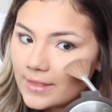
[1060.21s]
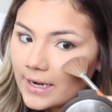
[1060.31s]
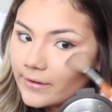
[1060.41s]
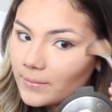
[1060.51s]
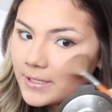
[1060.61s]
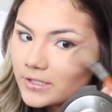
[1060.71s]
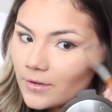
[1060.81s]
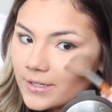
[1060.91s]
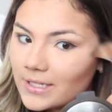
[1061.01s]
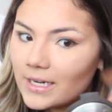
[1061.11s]
and then I would be
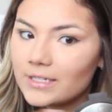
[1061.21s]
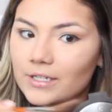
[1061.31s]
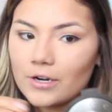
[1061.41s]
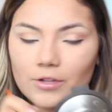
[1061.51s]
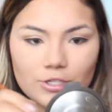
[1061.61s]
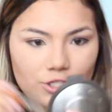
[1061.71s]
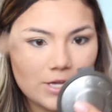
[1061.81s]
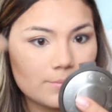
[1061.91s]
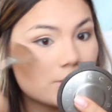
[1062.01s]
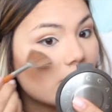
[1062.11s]
so excited to go to the
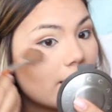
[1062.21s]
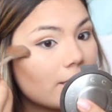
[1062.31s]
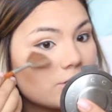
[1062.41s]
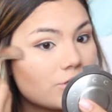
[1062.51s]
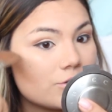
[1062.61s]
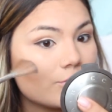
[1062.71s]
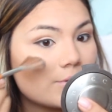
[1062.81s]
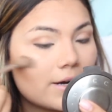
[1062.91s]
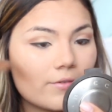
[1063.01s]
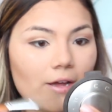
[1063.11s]
gym to like do
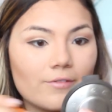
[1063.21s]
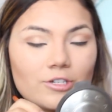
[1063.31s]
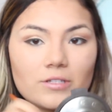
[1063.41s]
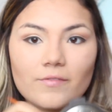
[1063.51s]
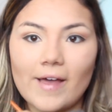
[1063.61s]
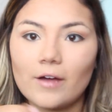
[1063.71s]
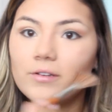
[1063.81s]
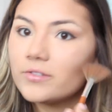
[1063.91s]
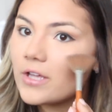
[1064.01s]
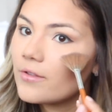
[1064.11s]
whatever I just
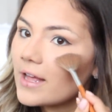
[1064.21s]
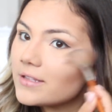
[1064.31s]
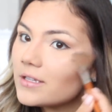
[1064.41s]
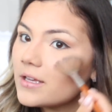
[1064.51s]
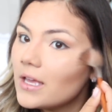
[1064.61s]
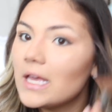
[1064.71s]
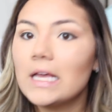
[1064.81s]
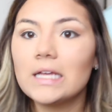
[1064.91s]
found. So that's a